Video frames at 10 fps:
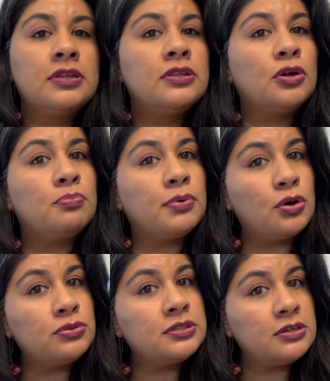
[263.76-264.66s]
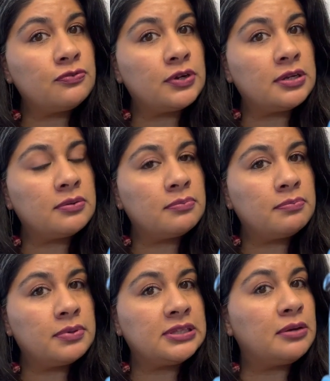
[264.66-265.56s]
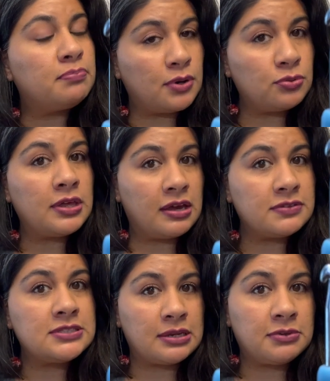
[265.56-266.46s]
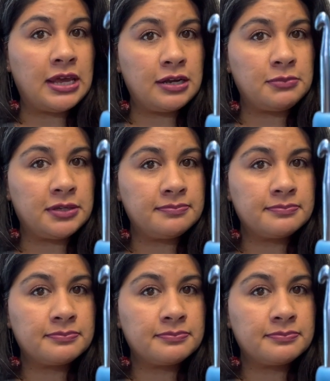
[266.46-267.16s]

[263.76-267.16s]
They're both different, but they both have the same anatomy.